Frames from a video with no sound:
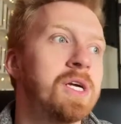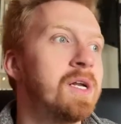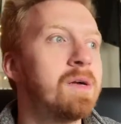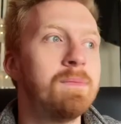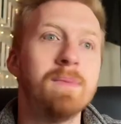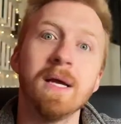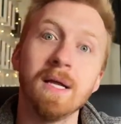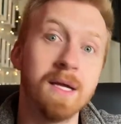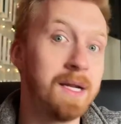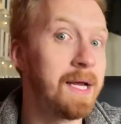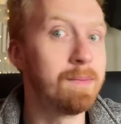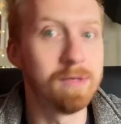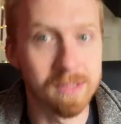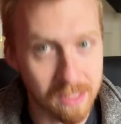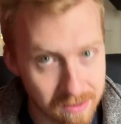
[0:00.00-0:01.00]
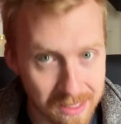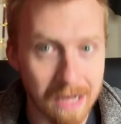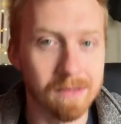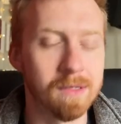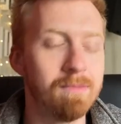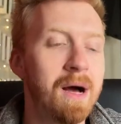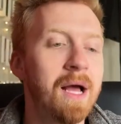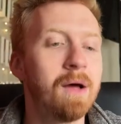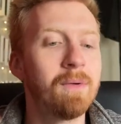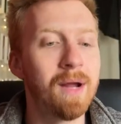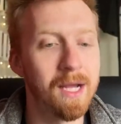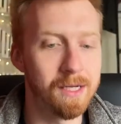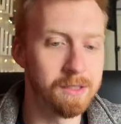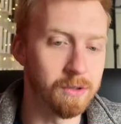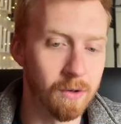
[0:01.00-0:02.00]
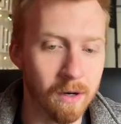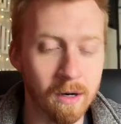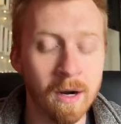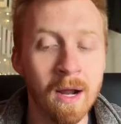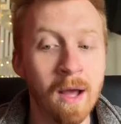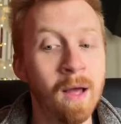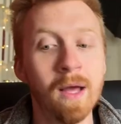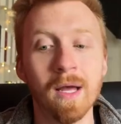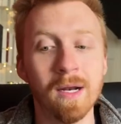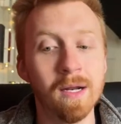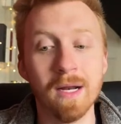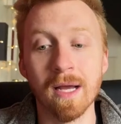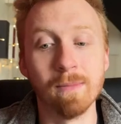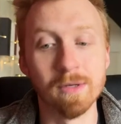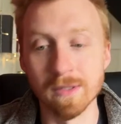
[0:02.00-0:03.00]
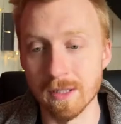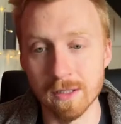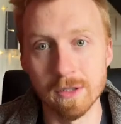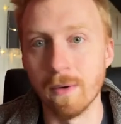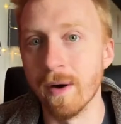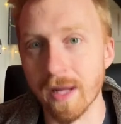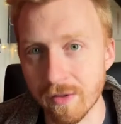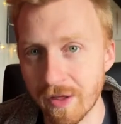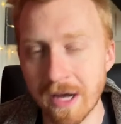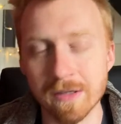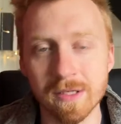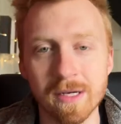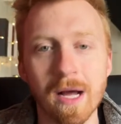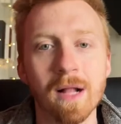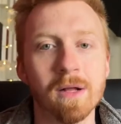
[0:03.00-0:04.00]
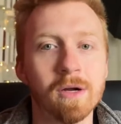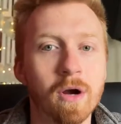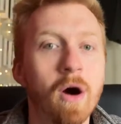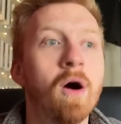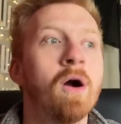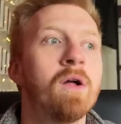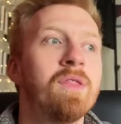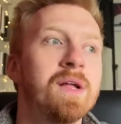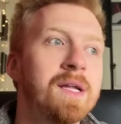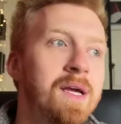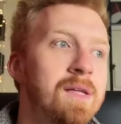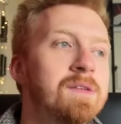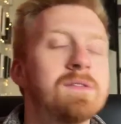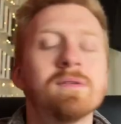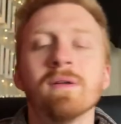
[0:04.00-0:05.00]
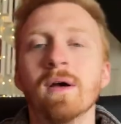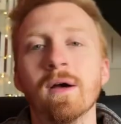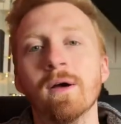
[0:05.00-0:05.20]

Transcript: It enables the 1,000-mile range, or it enables a $20,000 car that gets,